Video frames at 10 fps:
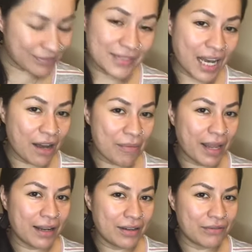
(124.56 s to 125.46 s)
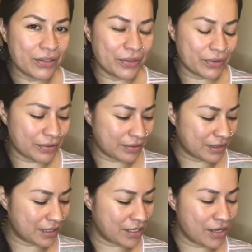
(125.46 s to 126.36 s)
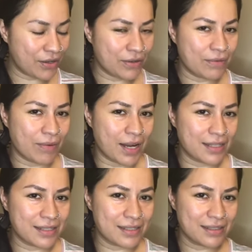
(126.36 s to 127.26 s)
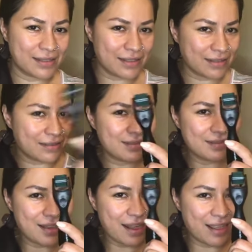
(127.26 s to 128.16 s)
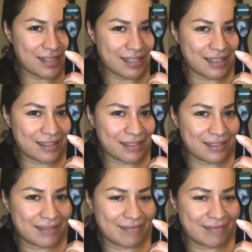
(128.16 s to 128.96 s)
how many of you know what this is?